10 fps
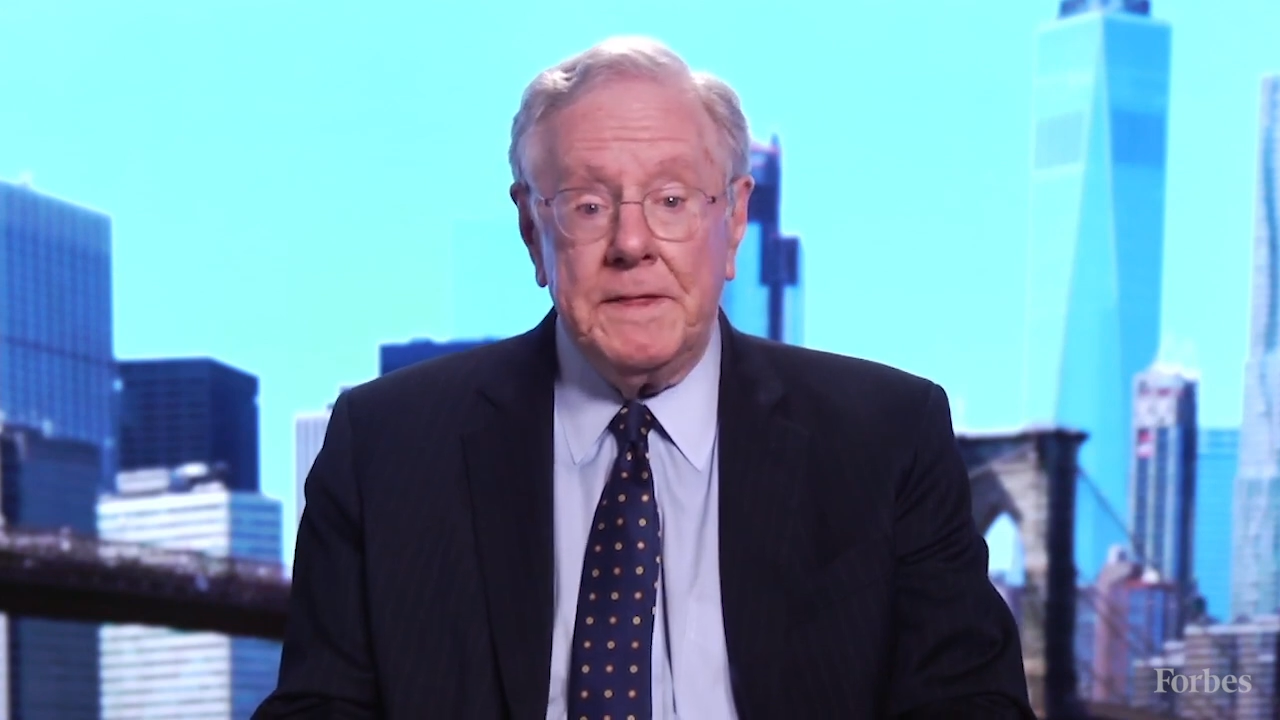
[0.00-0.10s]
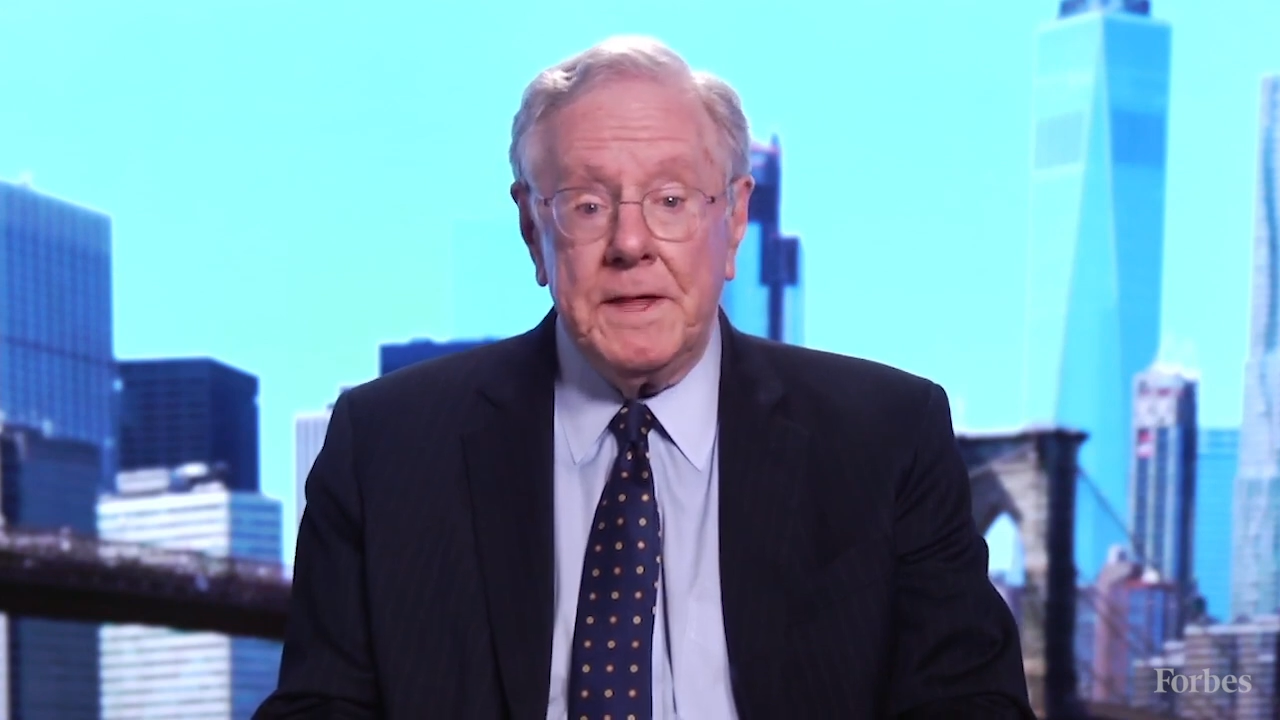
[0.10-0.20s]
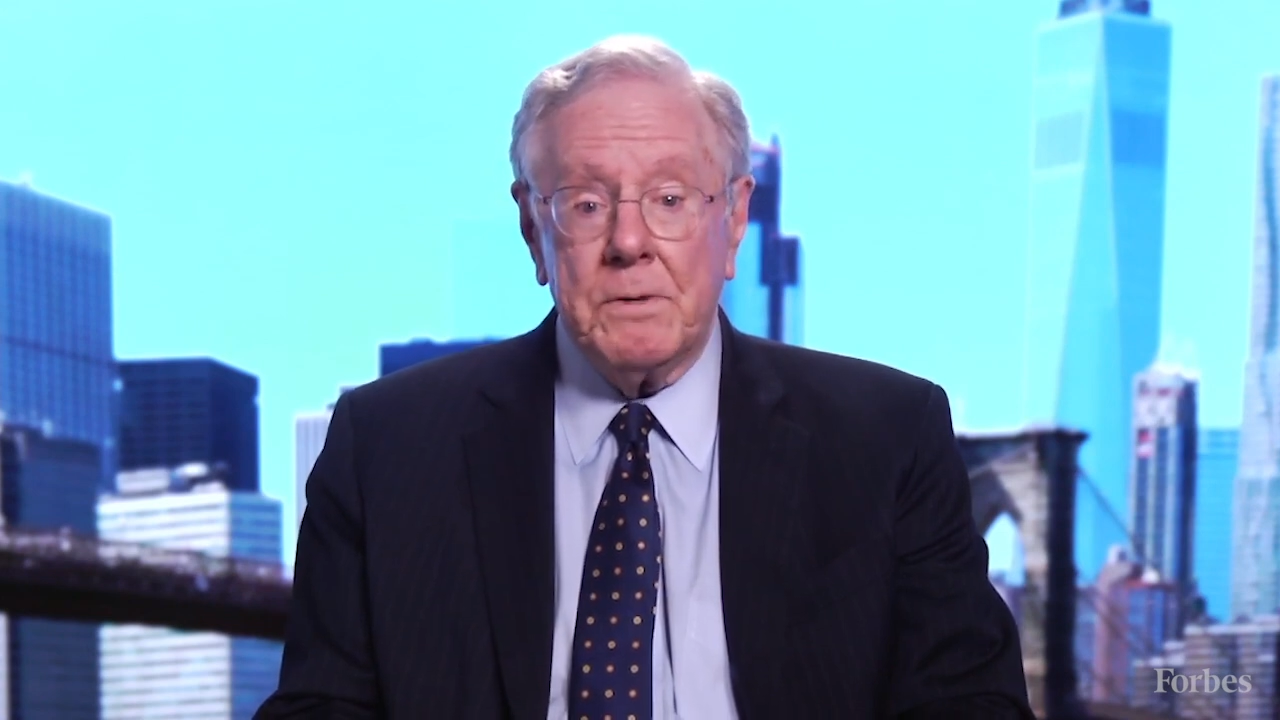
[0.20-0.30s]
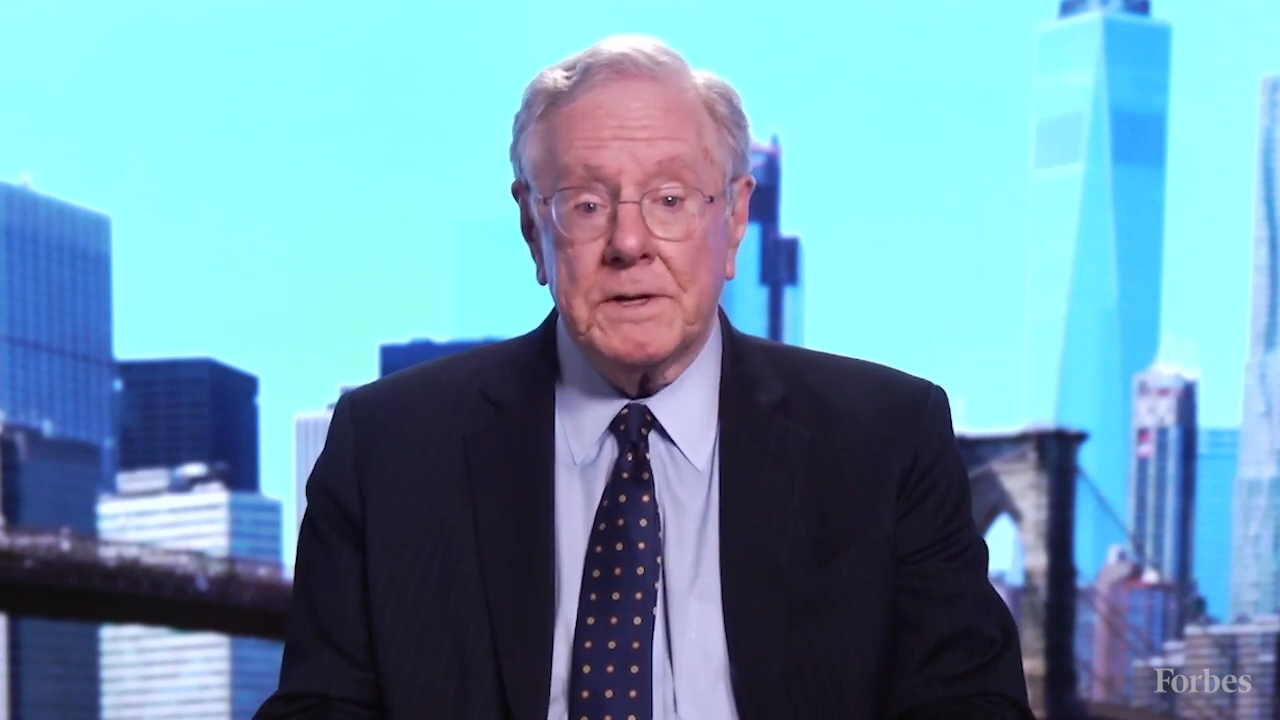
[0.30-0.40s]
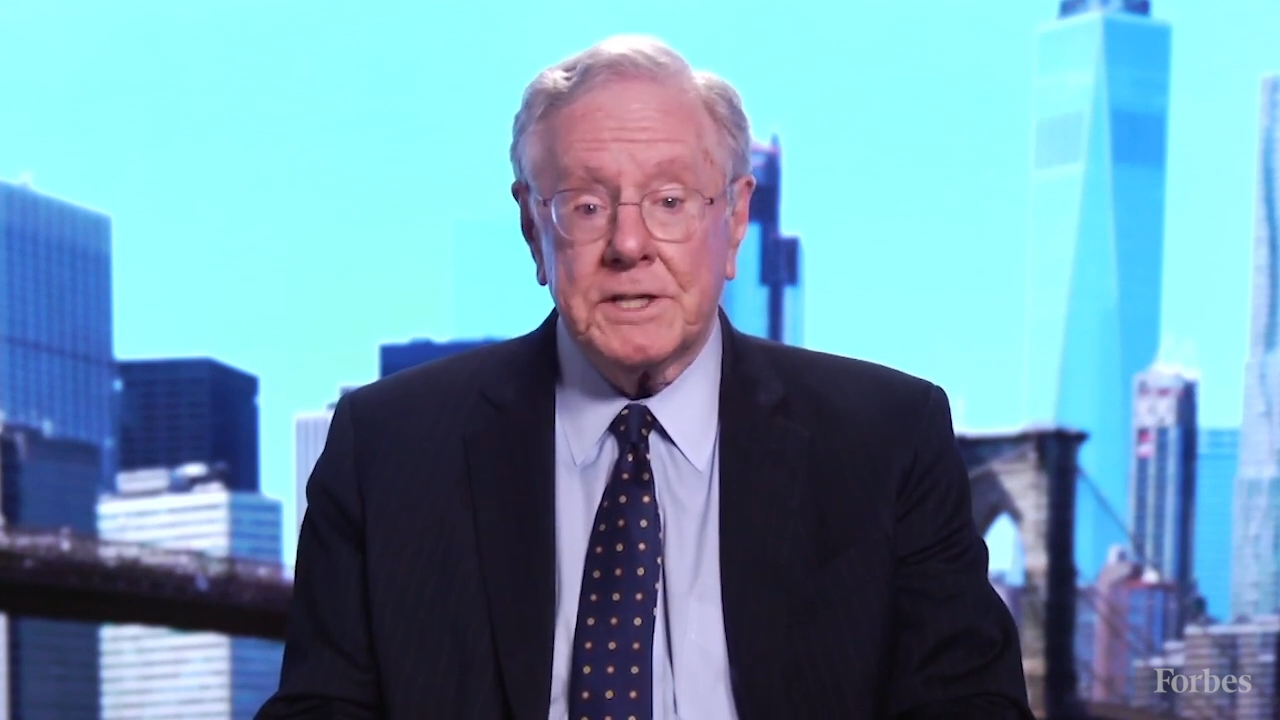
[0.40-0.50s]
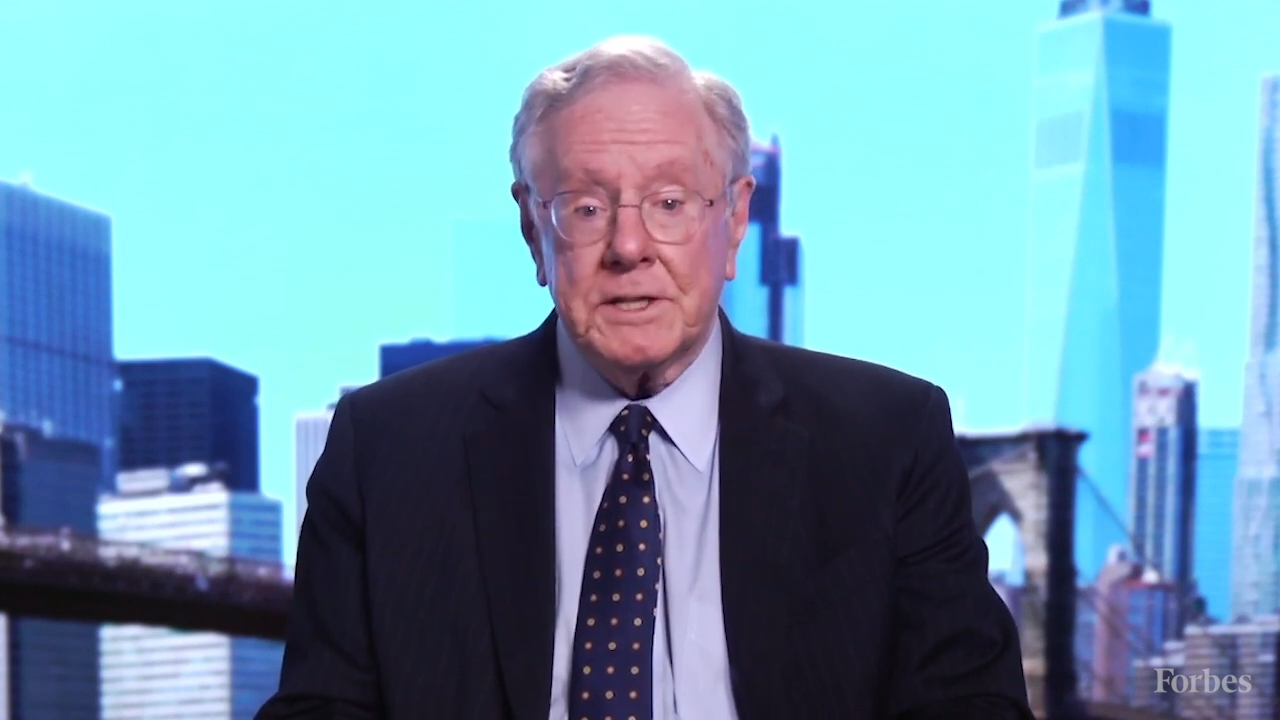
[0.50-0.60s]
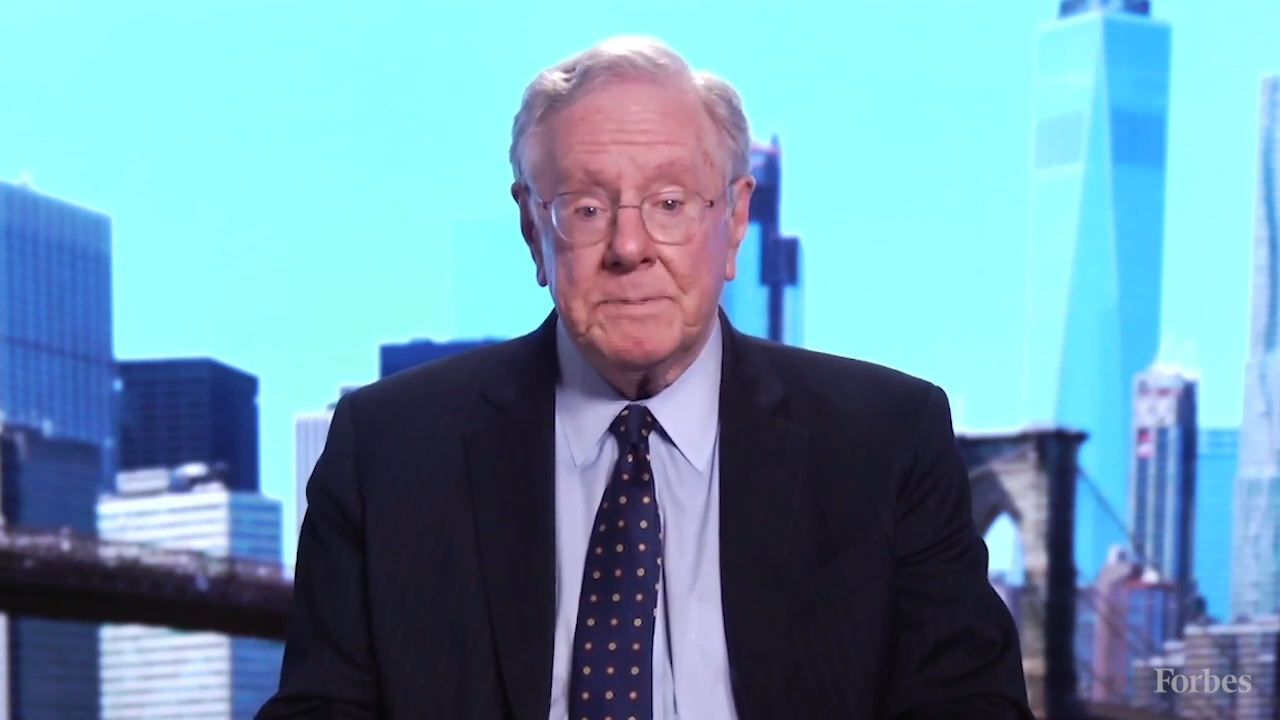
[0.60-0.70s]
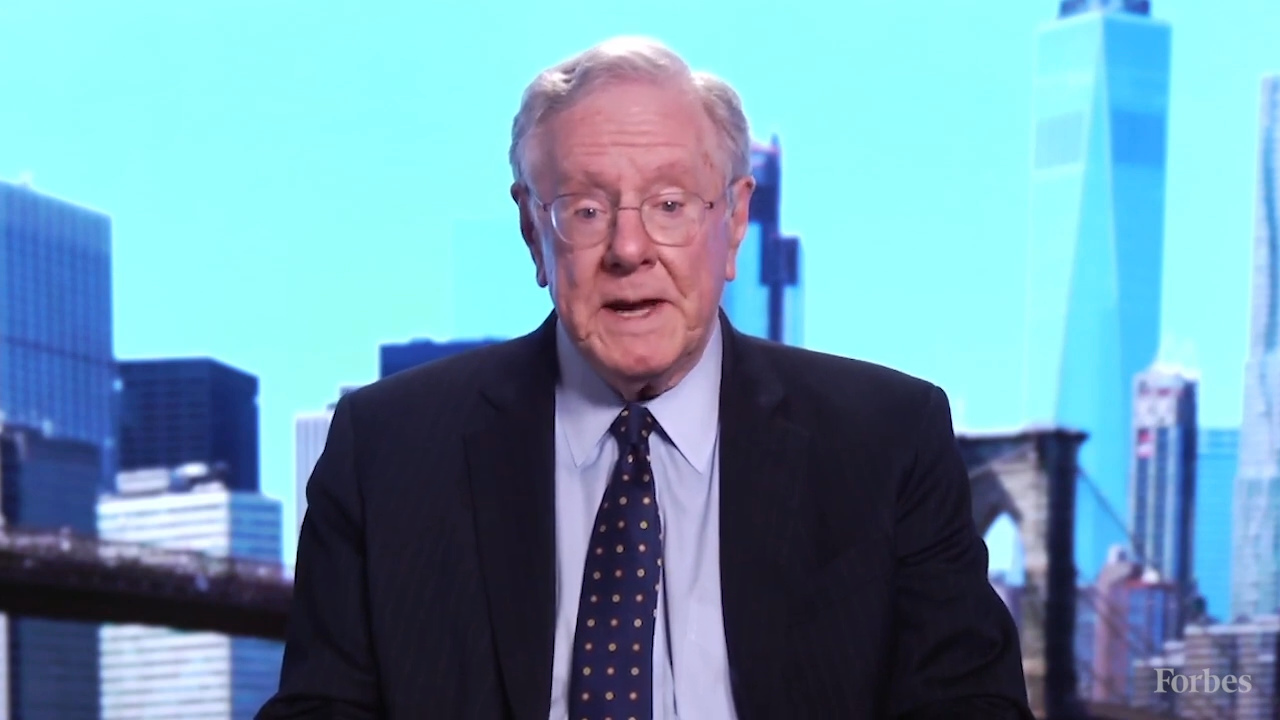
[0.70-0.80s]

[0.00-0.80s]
the U S has